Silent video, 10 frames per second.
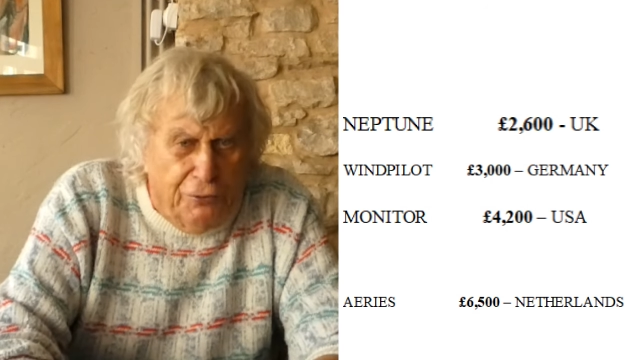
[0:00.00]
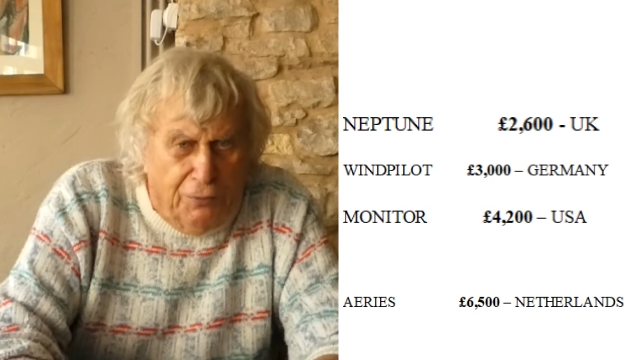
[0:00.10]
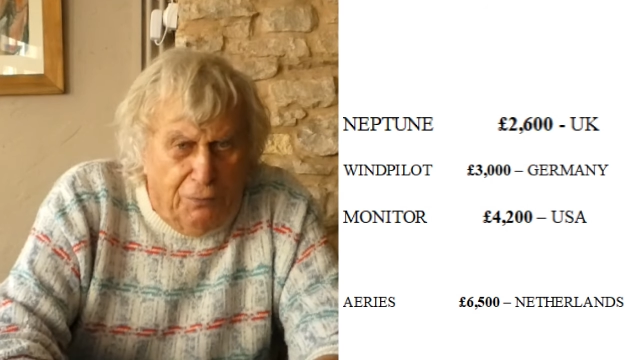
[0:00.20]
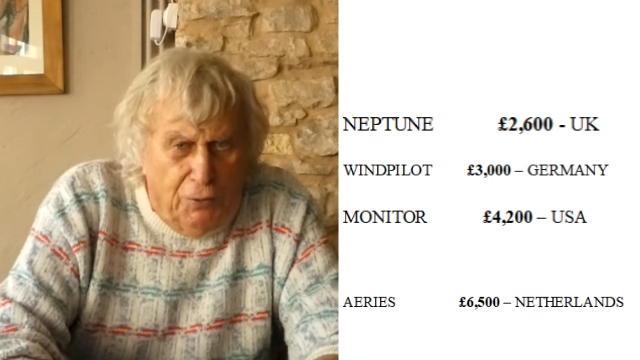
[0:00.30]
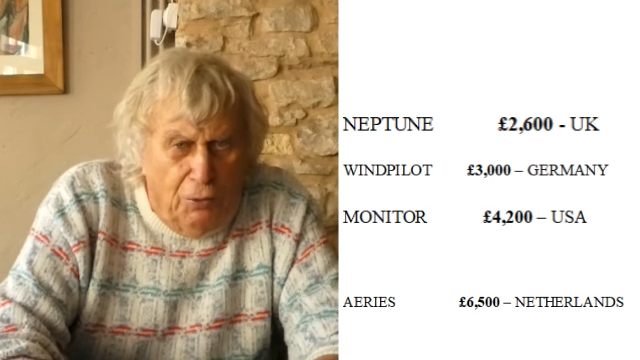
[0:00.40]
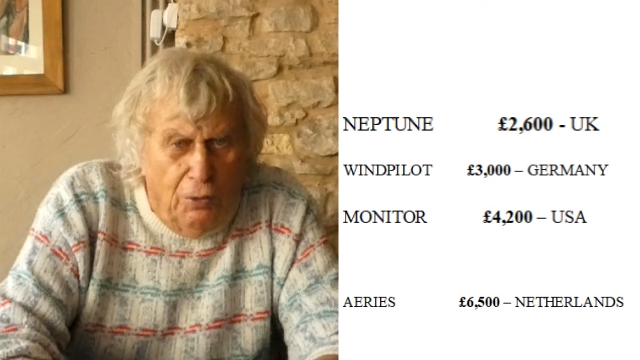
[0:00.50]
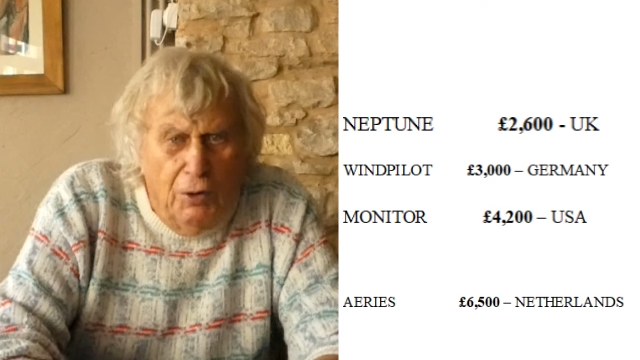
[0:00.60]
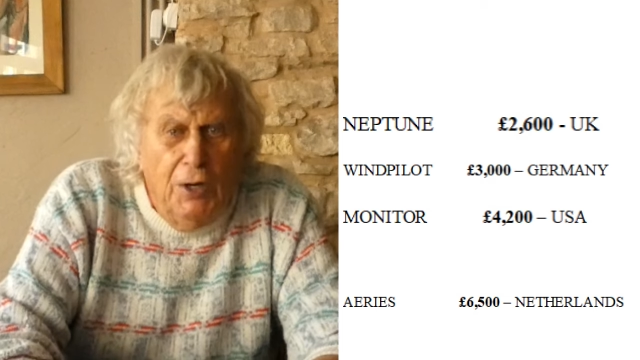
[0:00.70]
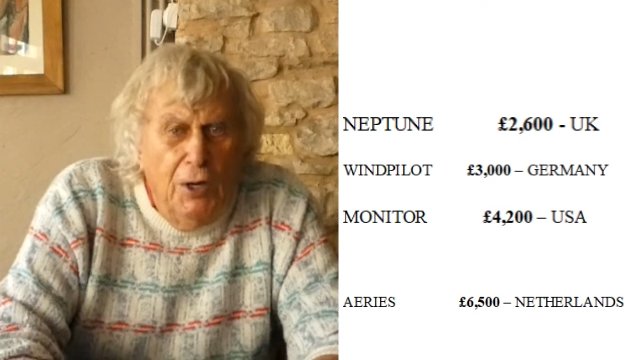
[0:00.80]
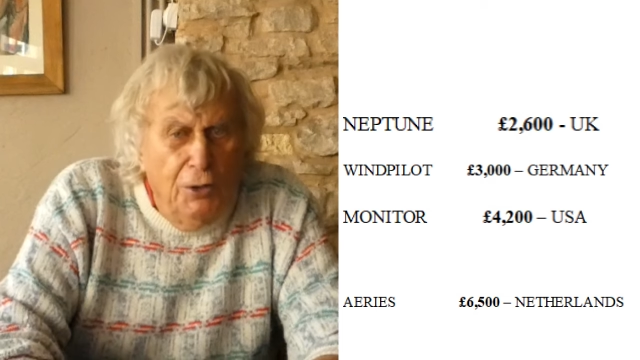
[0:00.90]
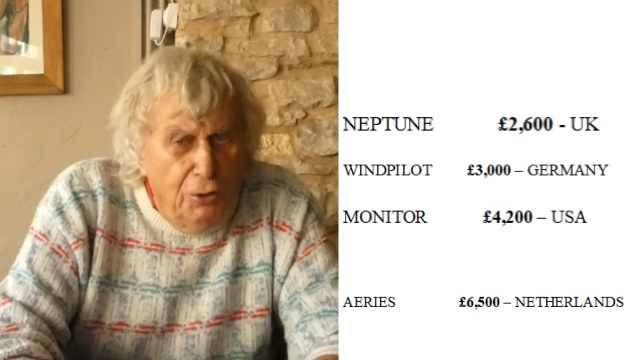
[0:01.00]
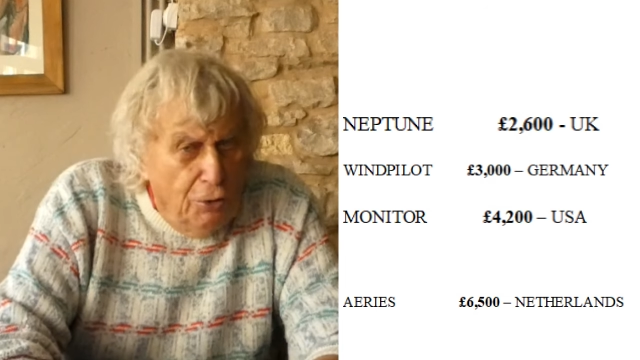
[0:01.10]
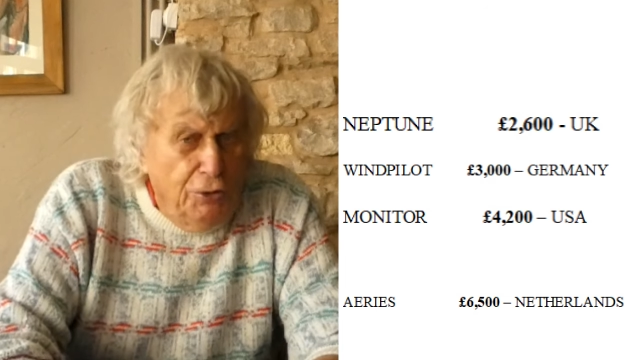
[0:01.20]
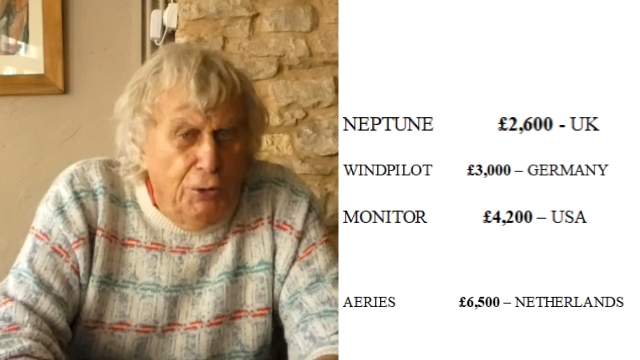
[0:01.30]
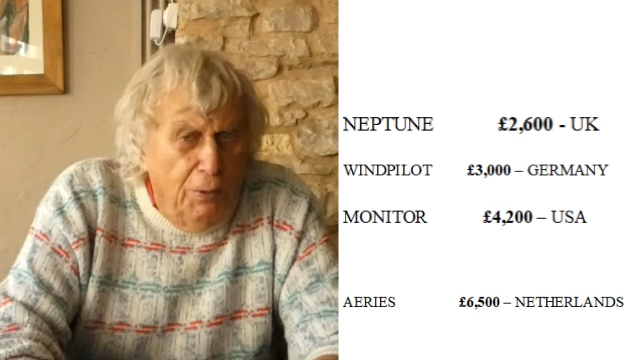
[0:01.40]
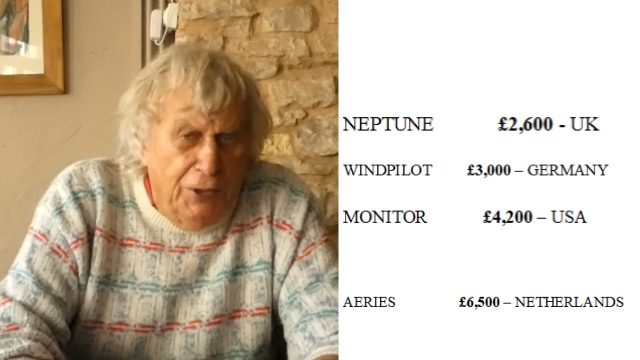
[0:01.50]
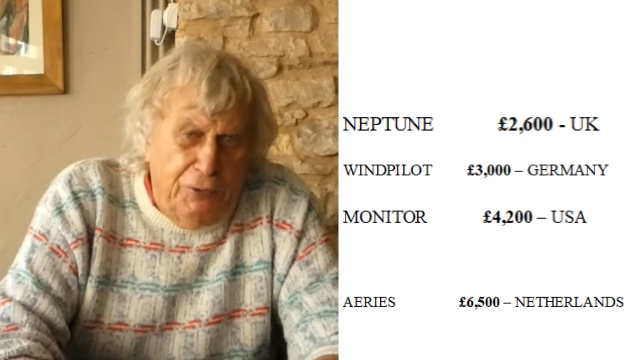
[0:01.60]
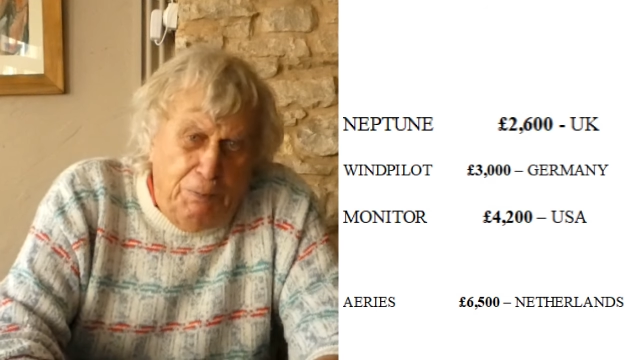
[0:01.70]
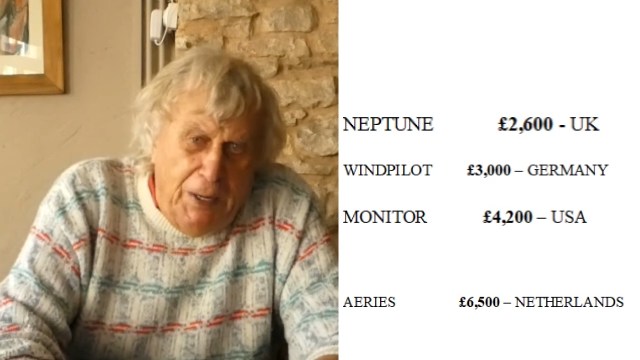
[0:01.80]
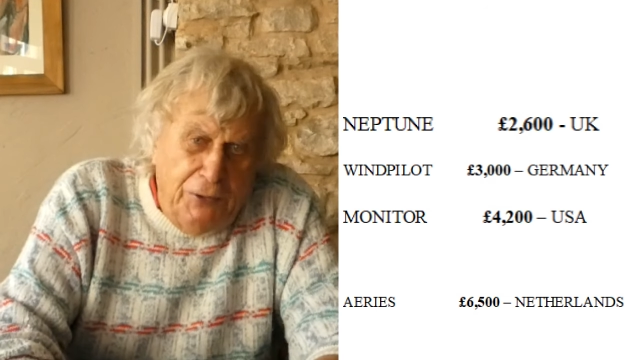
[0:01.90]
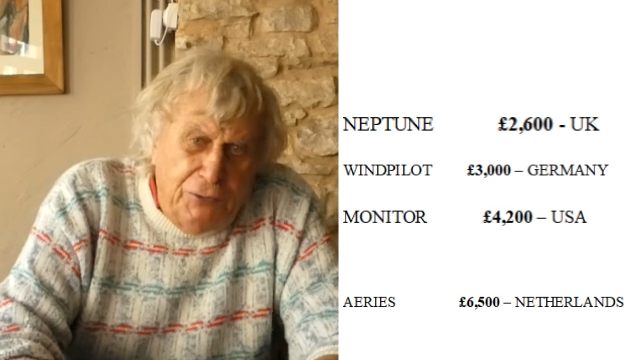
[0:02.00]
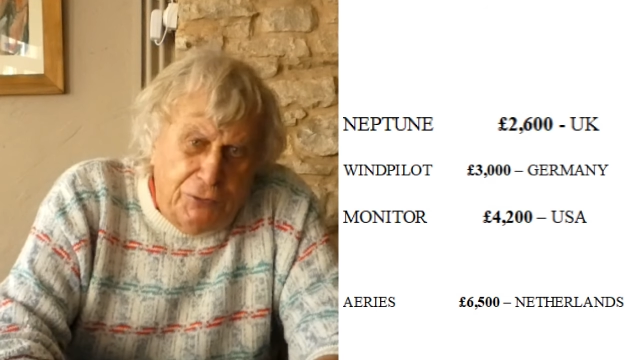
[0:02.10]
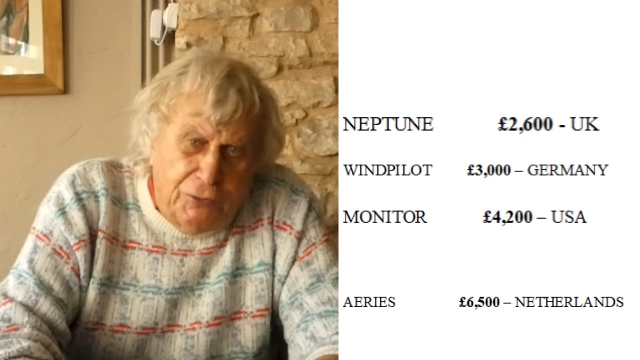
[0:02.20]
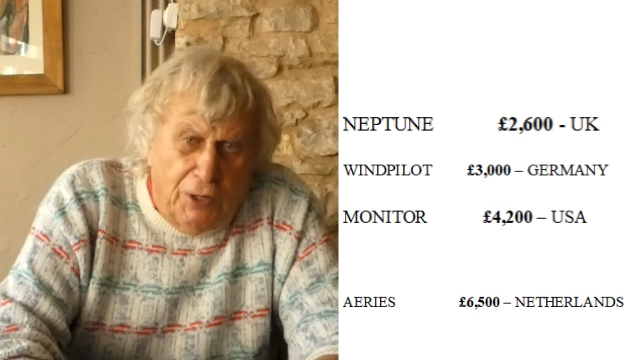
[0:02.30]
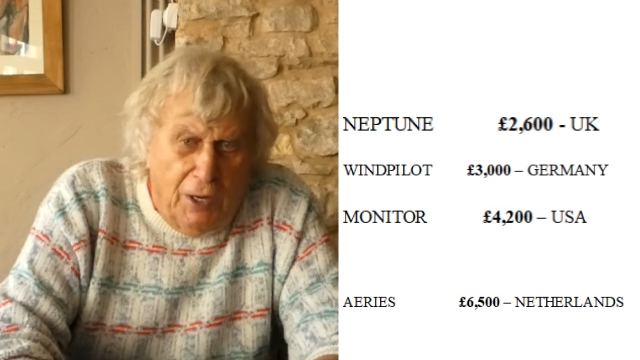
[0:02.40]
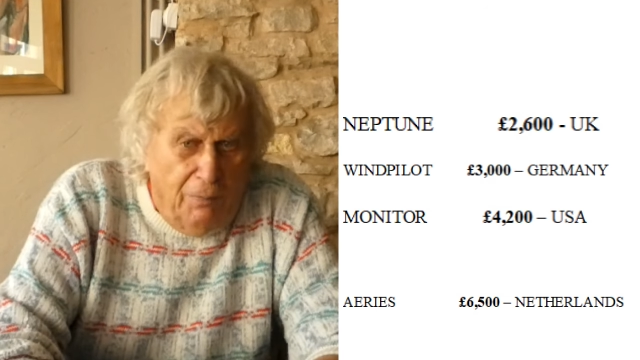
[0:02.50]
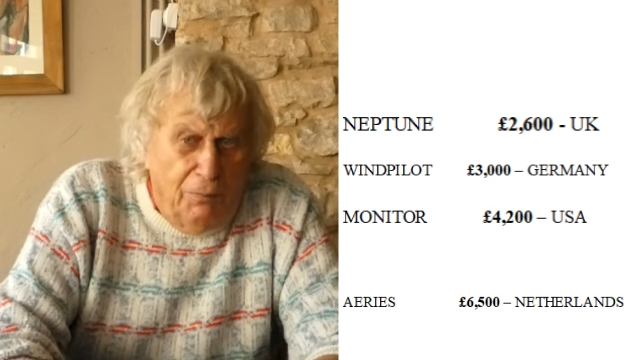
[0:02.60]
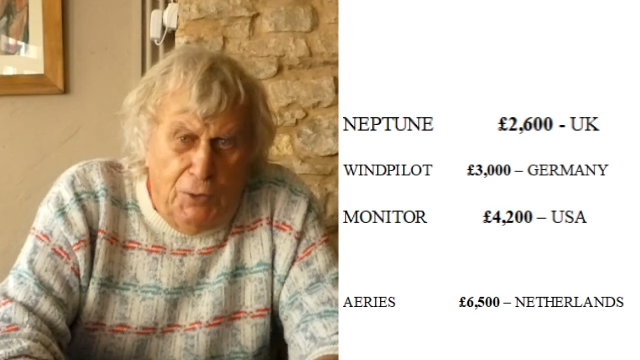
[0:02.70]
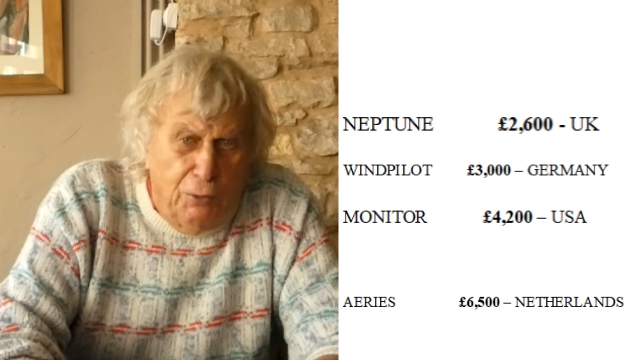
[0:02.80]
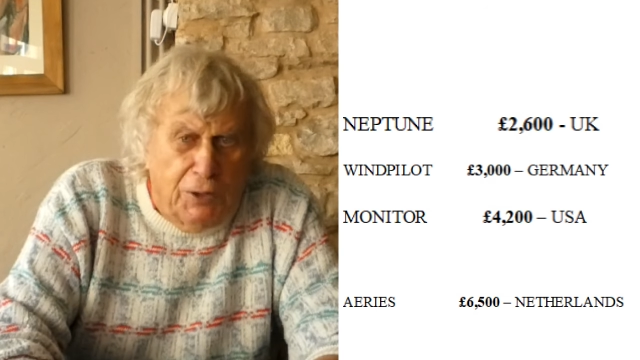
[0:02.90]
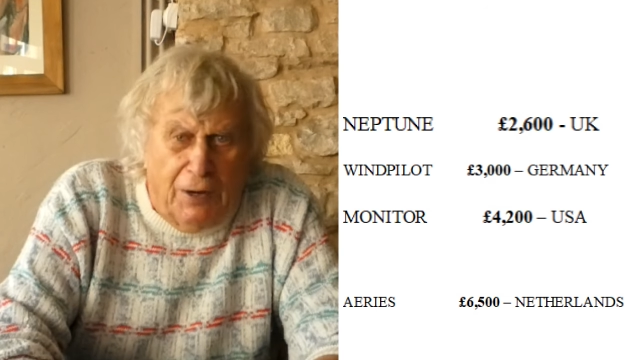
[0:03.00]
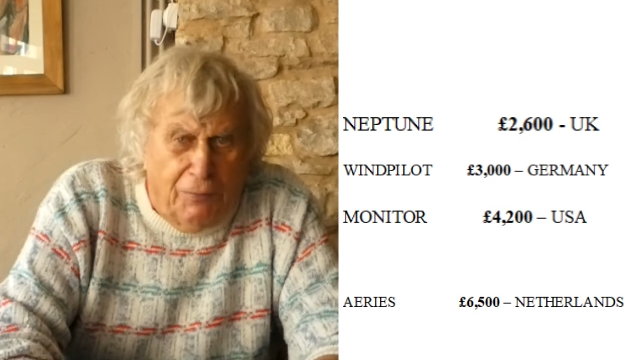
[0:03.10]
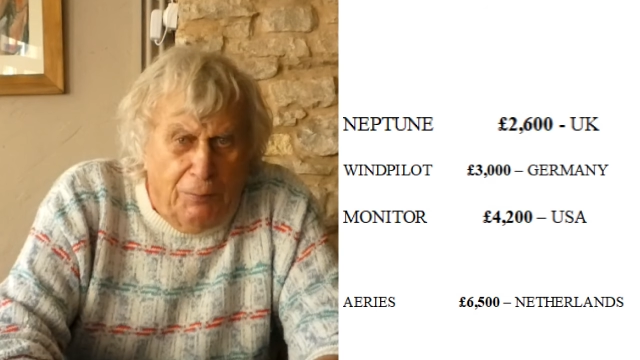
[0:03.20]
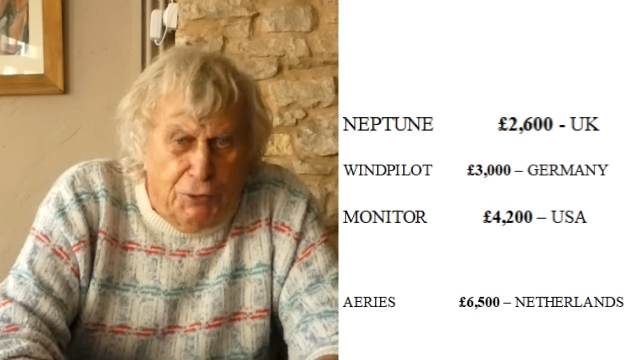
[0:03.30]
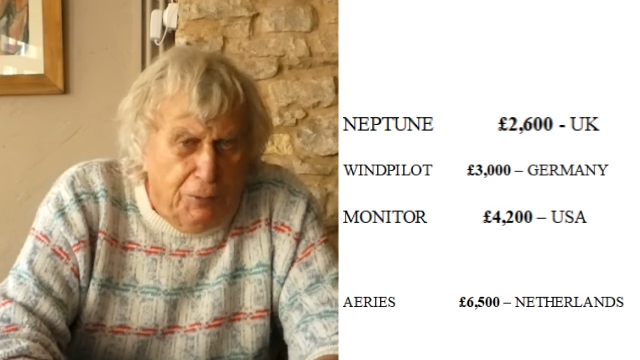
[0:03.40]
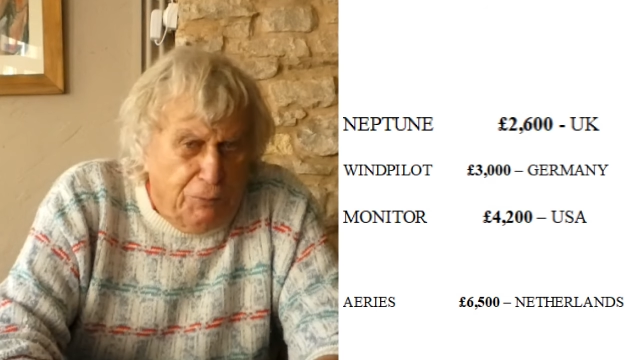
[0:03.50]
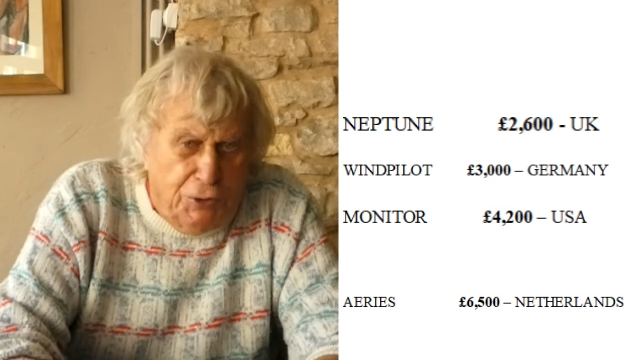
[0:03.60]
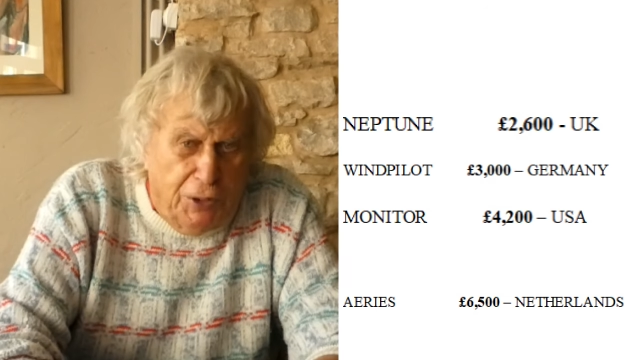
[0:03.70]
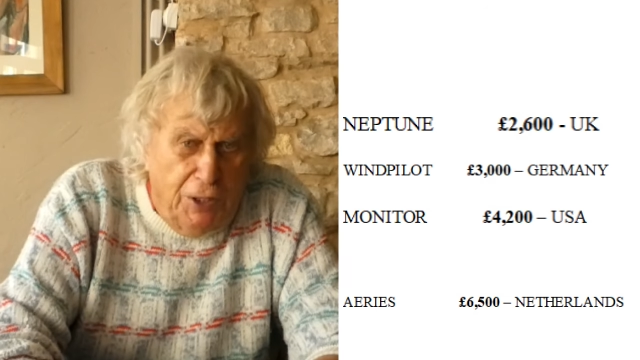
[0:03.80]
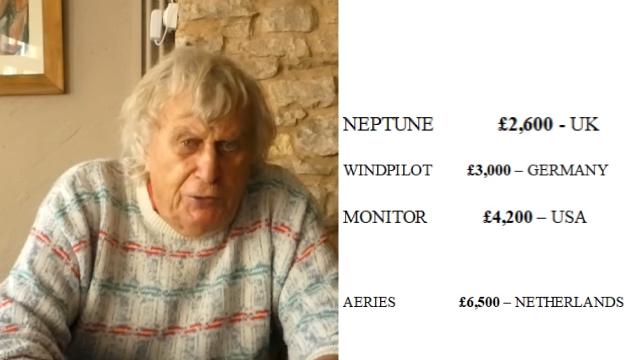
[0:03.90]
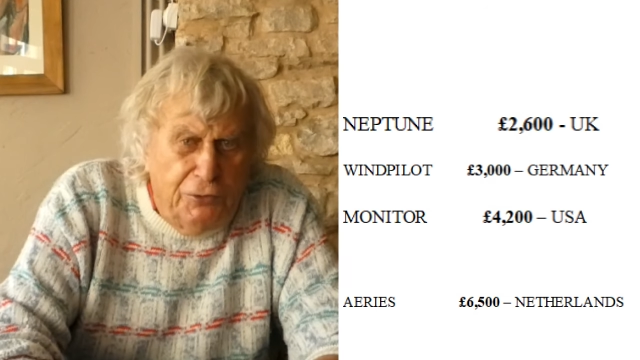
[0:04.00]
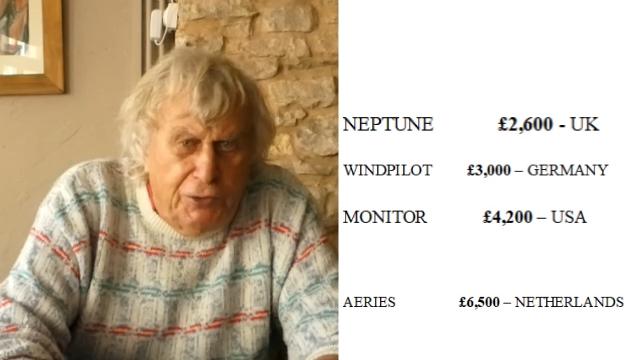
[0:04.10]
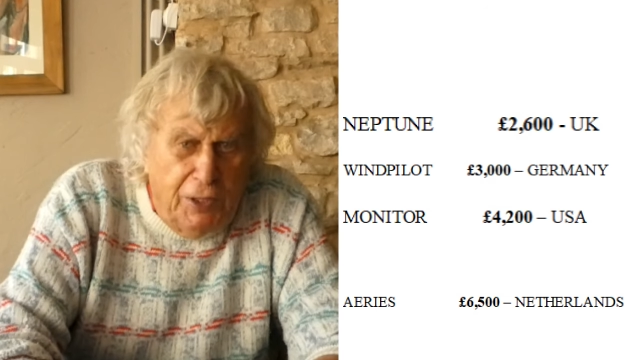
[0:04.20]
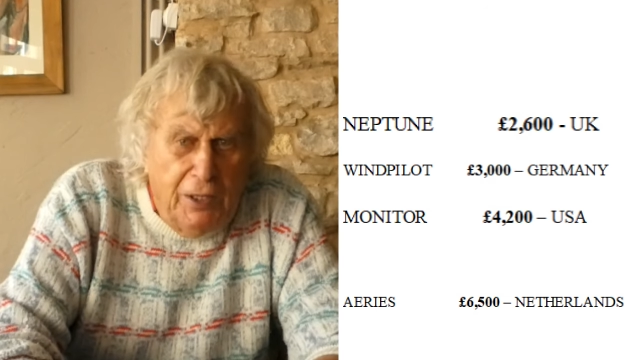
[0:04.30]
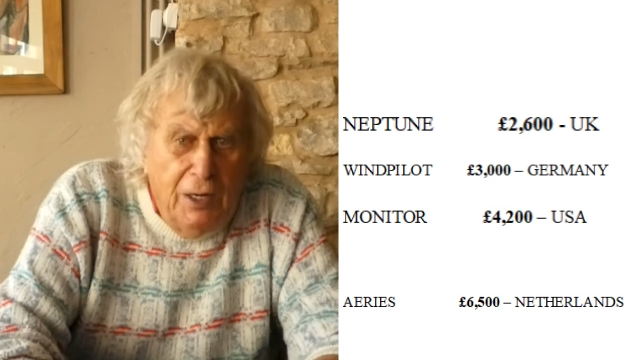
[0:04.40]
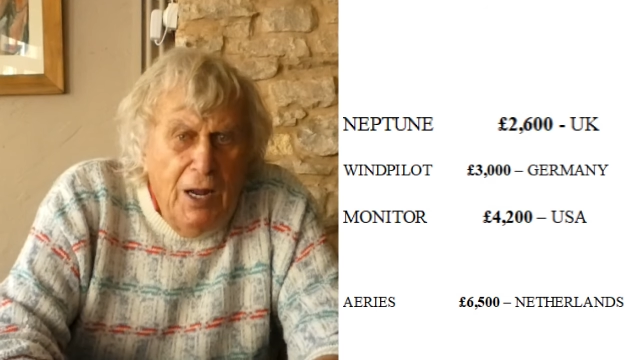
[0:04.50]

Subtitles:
If you're non-US based, you could have them shipped to Guernsey,